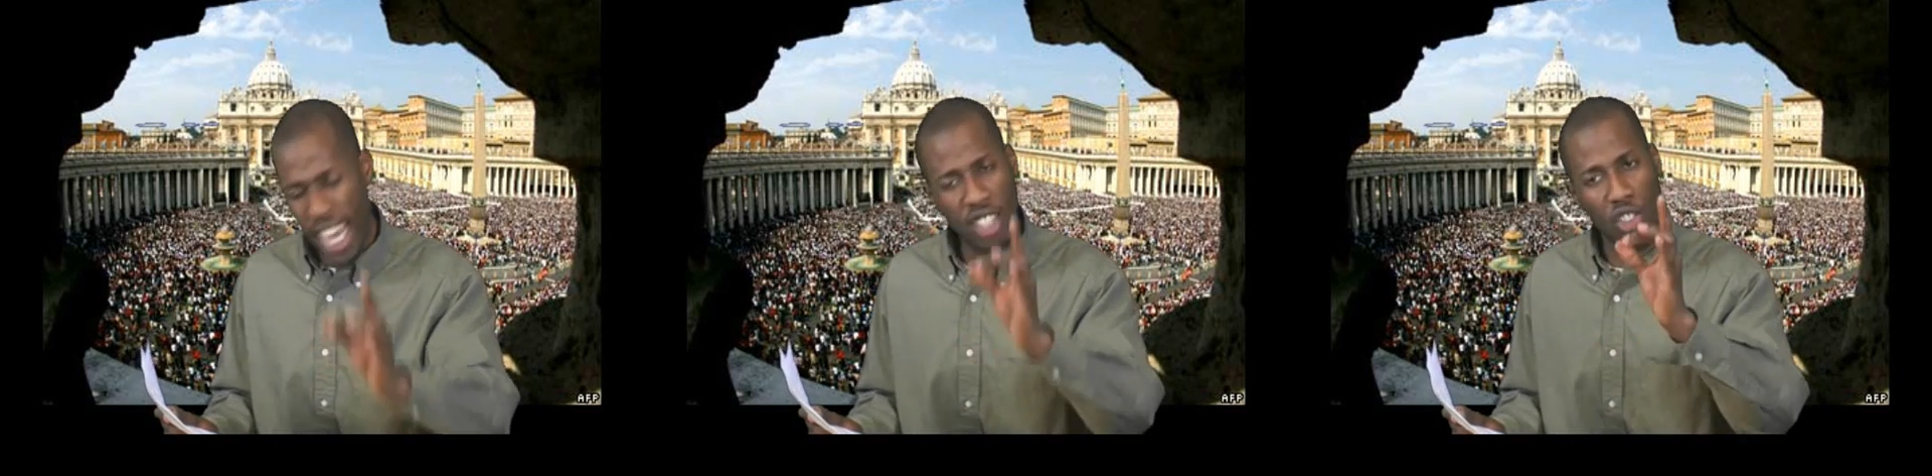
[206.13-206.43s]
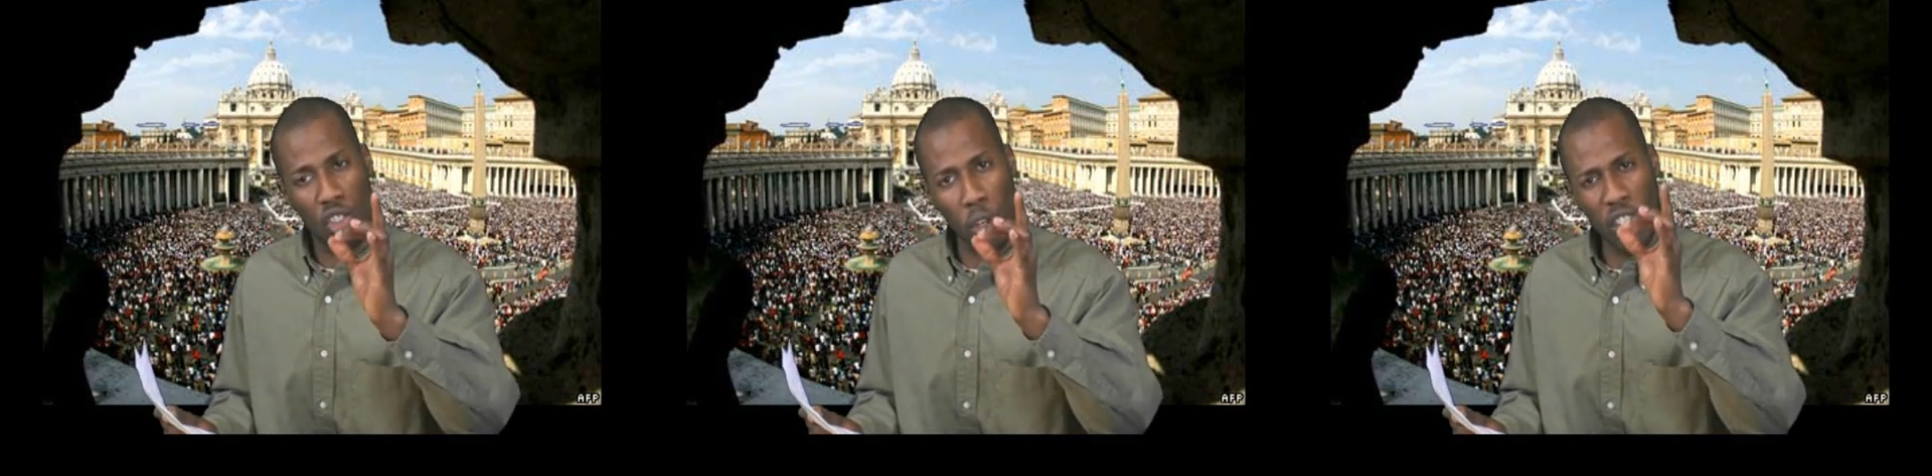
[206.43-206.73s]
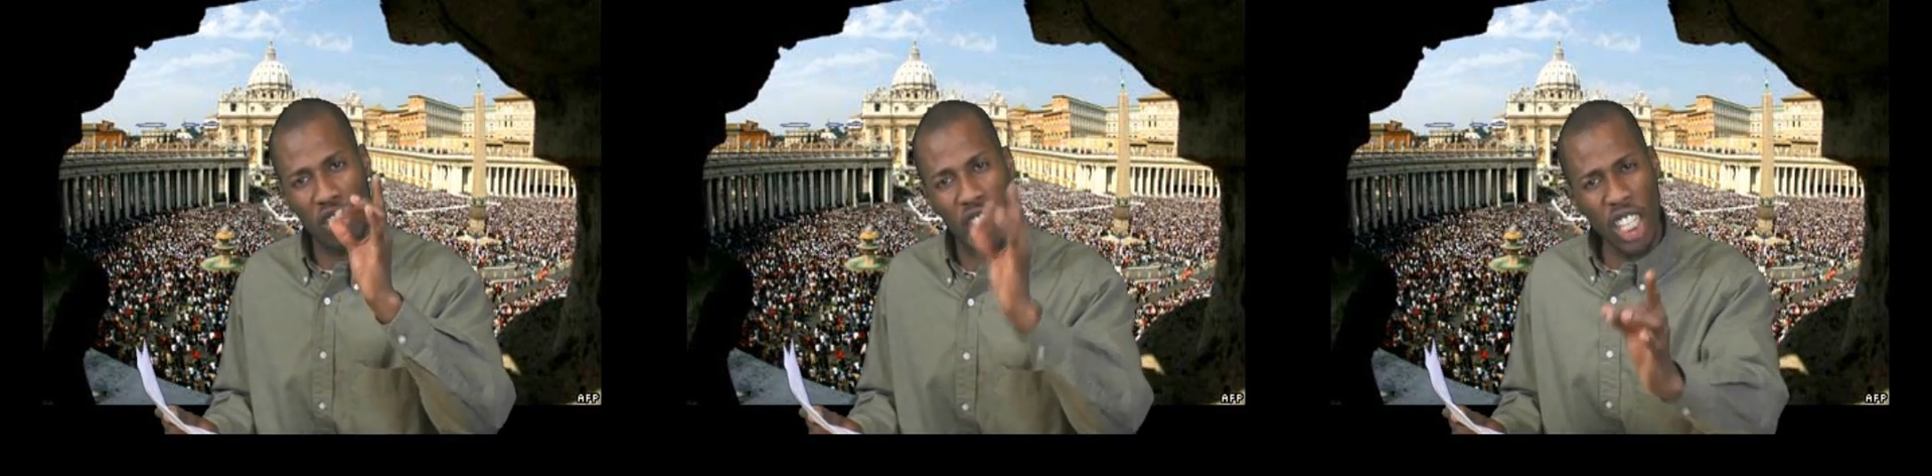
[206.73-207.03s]
its
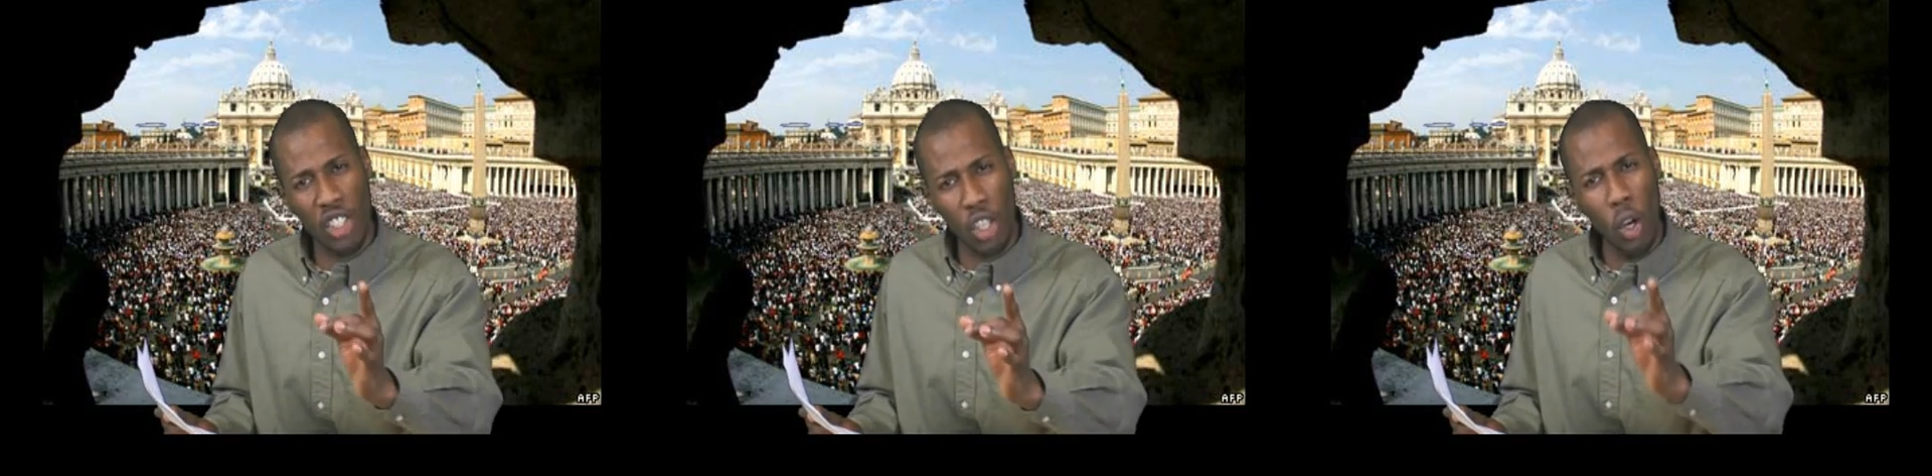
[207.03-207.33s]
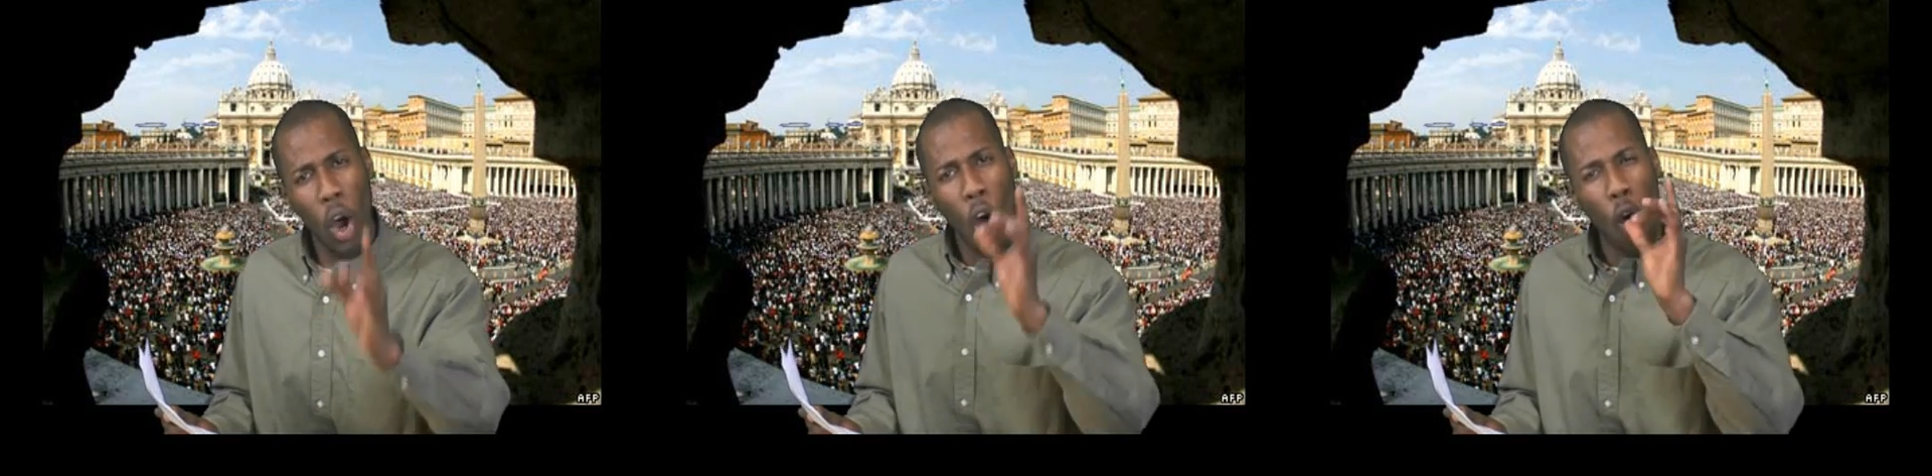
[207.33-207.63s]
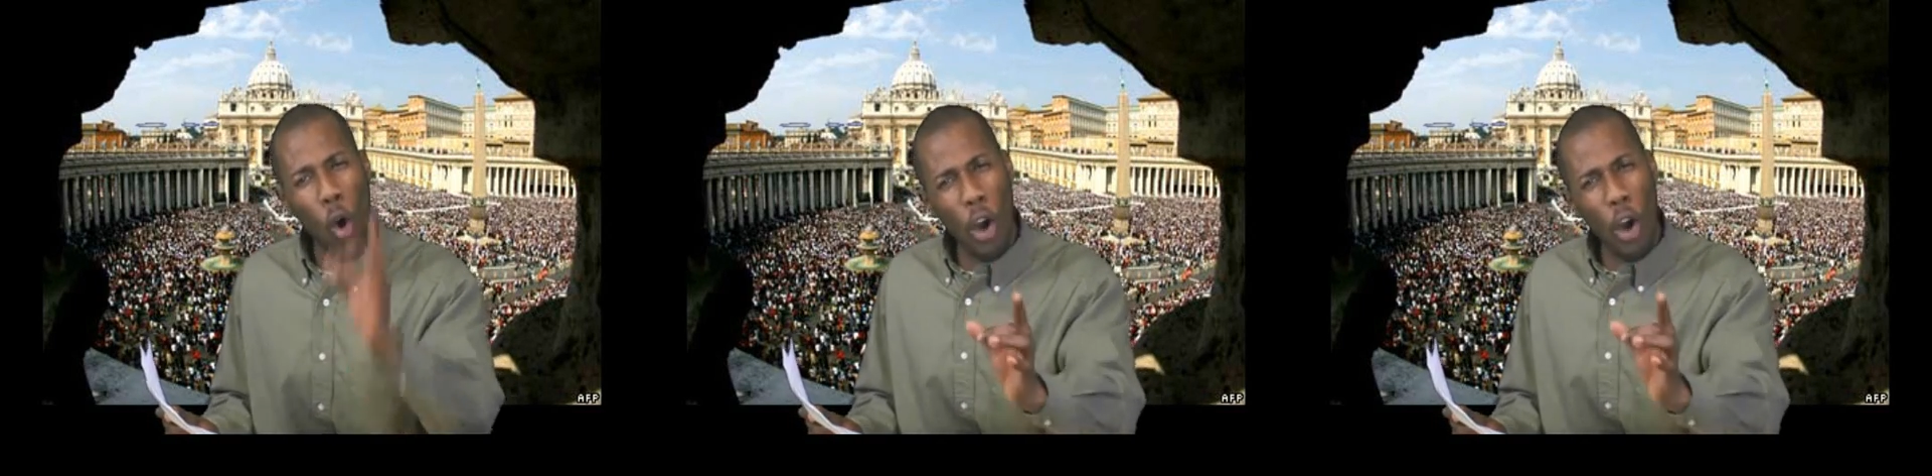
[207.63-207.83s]
jurisdictional